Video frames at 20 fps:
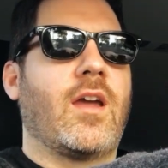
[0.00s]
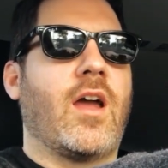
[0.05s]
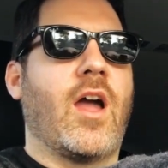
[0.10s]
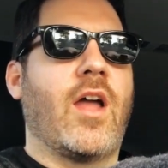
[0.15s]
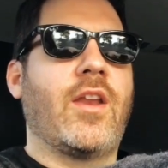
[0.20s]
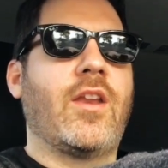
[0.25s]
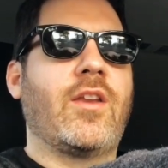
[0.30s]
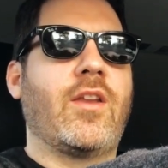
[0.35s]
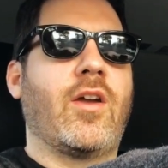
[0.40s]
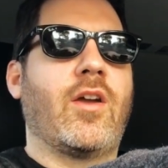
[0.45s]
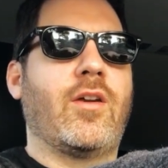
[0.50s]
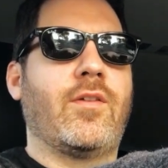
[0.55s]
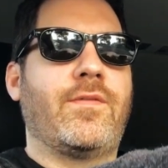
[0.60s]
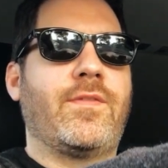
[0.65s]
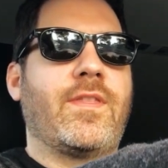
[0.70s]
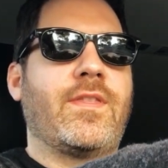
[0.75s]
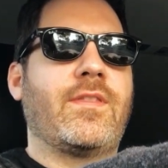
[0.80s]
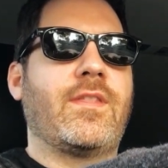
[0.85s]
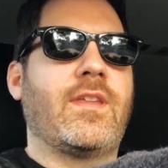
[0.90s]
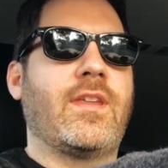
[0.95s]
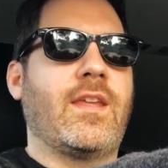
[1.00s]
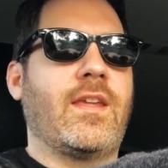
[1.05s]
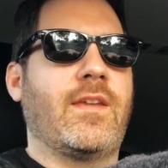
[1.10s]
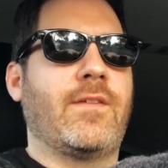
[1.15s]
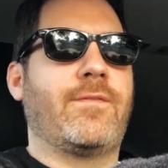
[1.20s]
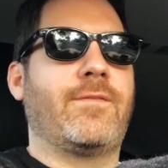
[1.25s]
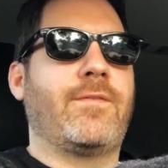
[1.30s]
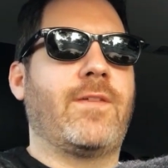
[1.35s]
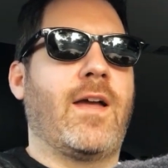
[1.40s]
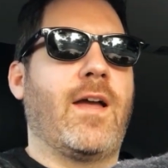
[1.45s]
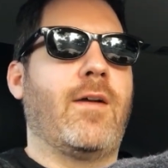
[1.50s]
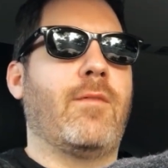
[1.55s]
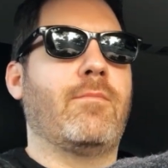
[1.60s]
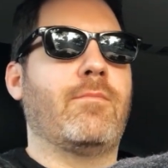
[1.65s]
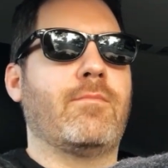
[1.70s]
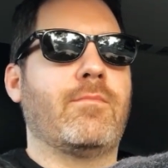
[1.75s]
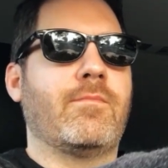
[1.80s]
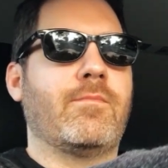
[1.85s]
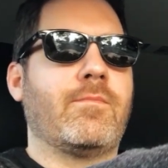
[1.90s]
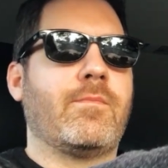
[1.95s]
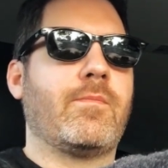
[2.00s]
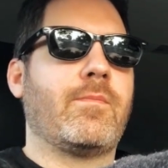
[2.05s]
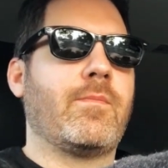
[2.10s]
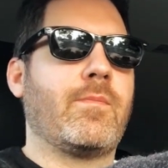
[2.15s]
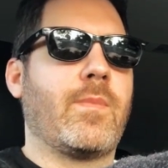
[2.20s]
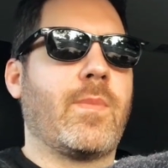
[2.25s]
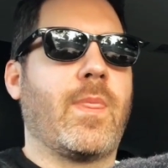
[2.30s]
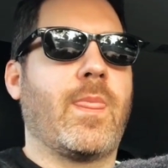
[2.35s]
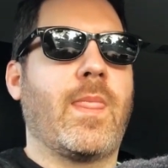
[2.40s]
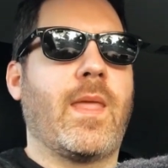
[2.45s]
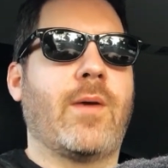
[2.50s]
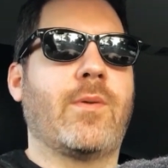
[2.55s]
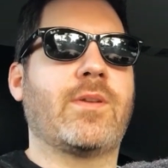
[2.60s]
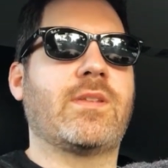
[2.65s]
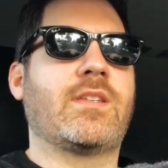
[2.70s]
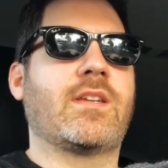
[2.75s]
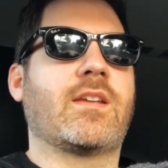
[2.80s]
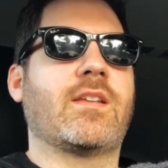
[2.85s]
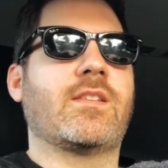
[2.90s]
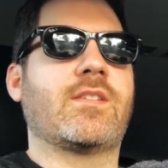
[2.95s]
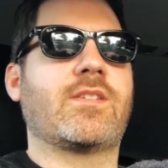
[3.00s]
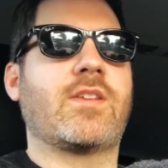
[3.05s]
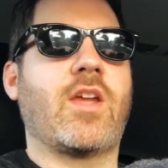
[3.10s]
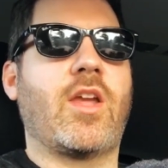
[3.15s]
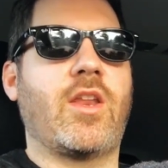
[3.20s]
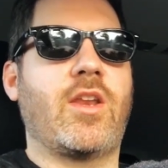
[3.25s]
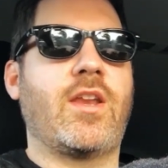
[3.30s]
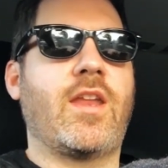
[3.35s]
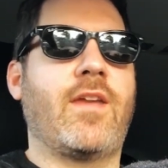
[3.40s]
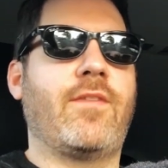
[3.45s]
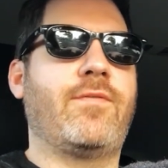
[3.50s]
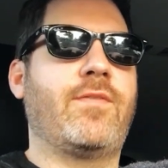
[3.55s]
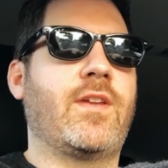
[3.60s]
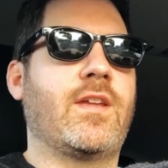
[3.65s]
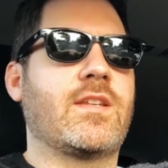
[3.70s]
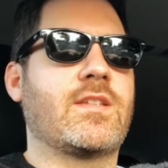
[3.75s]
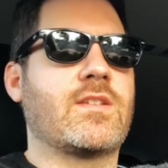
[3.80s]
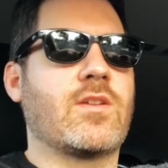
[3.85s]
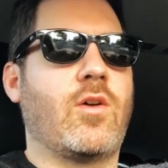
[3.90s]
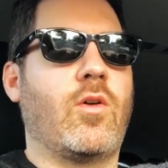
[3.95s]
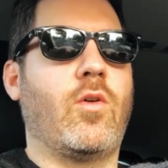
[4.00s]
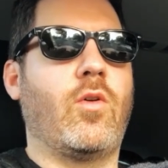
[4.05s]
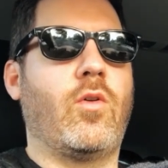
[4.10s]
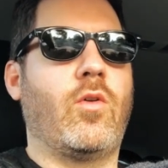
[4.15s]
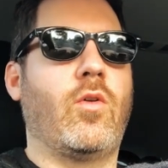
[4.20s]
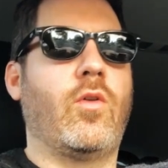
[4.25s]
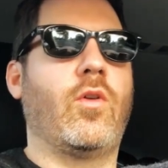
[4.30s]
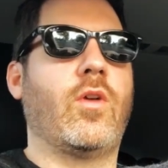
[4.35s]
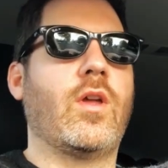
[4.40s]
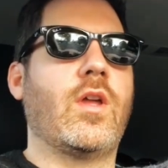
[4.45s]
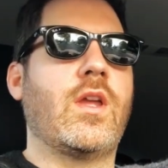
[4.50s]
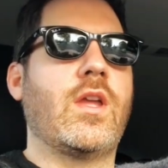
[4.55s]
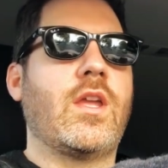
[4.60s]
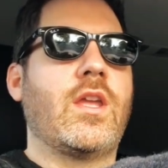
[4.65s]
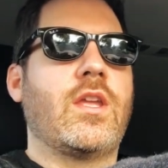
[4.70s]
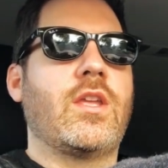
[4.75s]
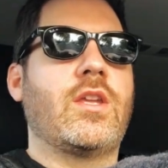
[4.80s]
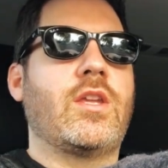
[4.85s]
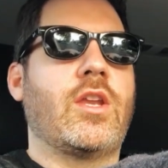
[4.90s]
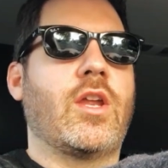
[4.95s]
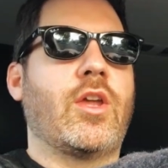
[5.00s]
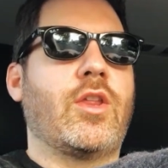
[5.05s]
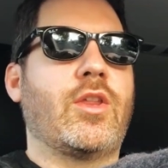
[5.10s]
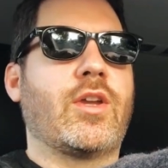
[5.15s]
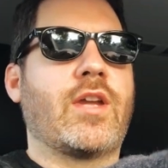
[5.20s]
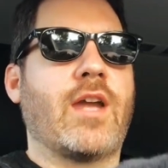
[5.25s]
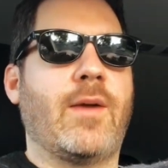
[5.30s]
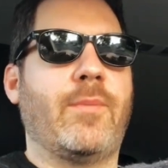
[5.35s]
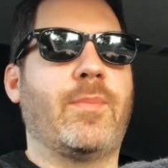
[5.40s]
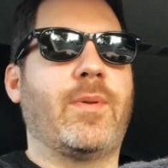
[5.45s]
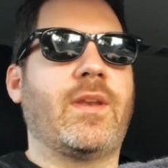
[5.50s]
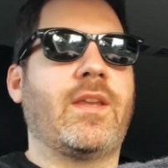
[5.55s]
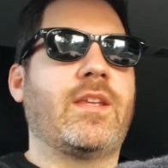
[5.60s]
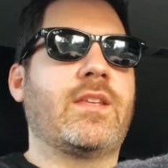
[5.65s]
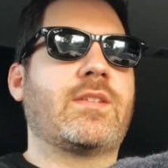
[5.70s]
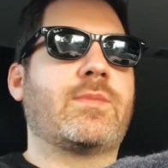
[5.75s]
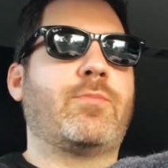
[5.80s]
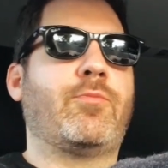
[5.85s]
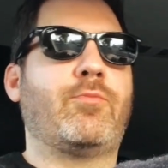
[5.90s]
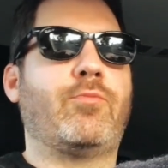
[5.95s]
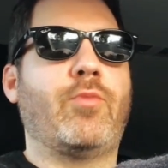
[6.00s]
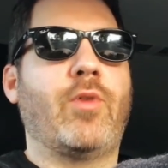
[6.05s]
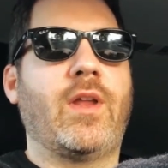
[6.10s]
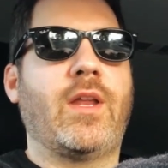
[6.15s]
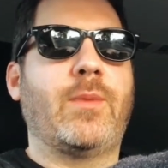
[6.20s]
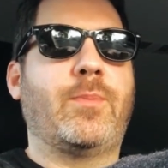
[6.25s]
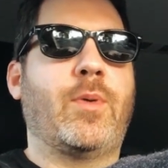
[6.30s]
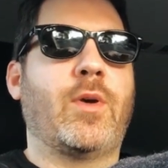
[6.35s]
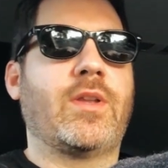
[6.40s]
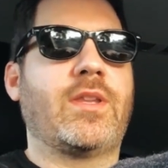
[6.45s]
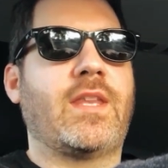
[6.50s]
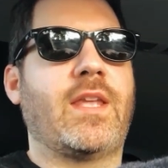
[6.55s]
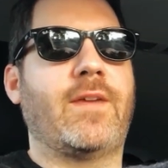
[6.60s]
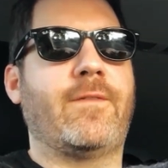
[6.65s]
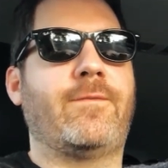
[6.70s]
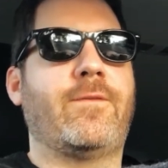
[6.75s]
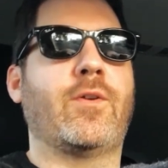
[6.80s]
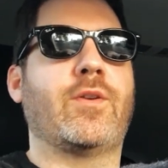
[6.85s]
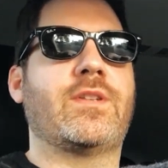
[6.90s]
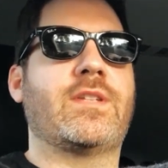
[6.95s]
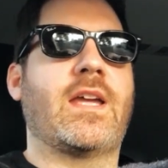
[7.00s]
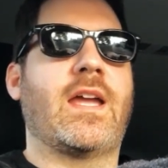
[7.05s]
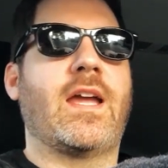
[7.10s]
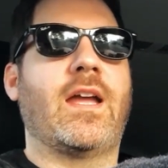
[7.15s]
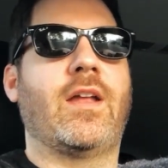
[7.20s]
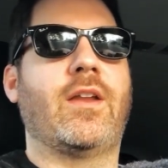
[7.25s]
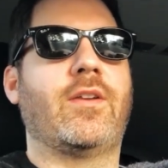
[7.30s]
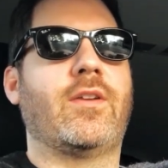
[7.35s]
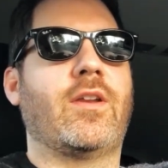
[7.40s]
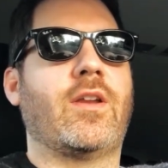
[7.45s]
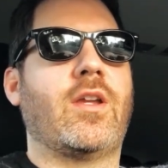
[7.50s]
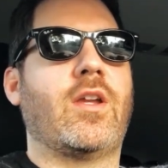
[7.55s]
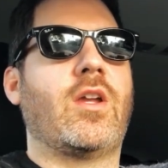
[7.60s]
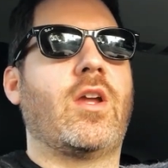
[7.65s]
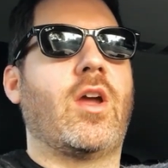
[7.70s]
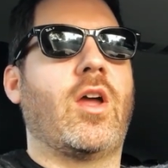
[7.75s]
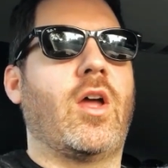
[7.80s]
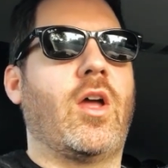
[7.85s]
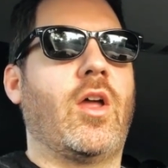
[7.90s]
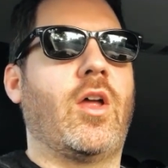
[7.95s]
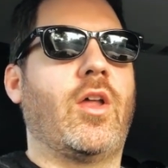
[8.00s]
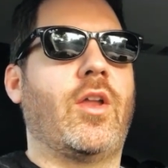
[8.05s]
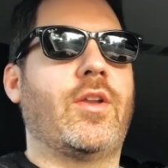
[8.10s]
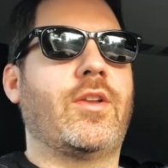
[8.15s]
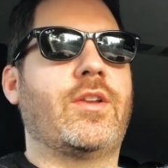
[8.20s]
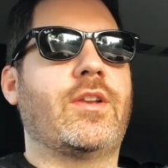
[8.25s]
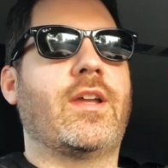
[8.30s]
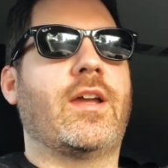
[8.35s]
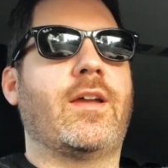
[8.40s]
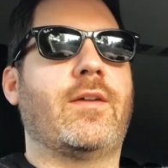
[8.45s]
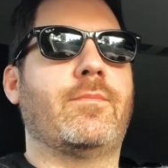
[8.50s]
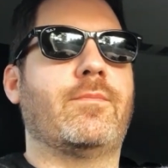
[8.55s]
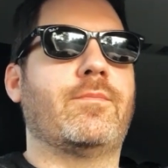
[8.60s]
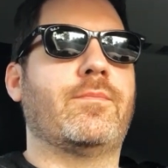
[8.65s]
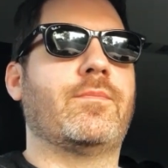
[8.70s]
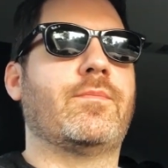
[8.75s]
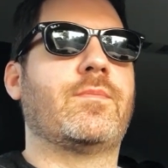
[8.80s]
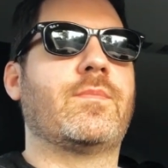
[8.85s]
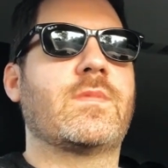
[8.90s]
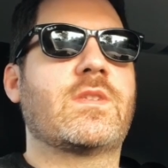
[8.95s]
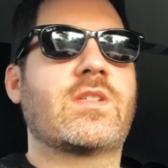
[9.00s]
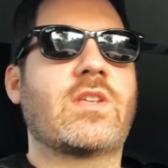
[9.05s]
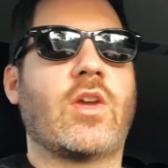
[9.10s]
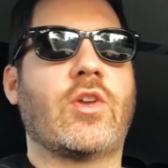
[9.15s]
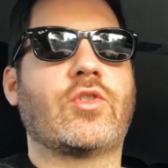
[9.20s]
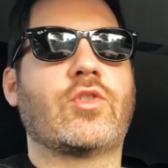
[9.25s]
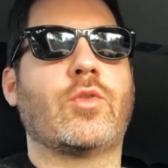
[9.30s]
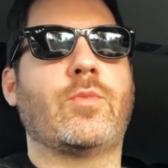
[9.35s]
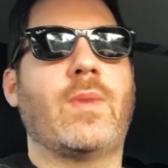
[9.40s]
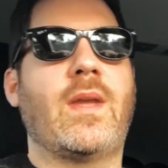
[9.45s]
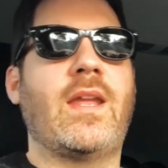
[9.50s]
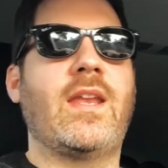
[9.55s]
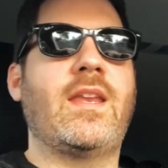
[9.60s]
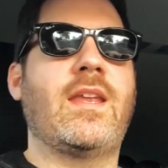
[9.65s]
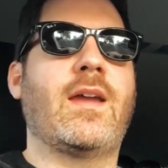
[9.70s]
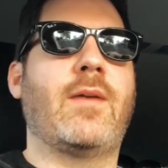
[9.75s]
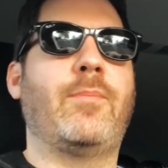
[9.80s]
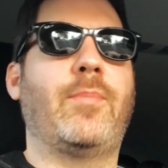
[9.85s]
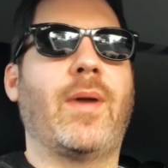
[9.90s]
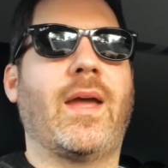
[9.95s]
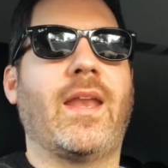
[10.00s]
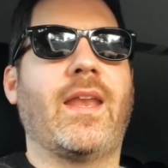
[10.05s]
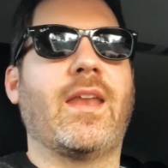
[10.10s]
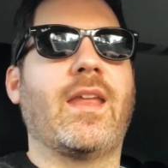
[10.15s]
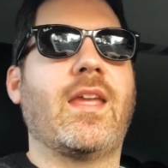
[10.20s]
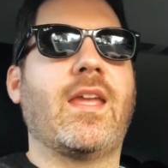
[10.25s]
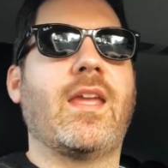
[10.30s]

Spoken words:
I don't know if that was a concerted effort, or, you know, the companies really put their foot down on social media, but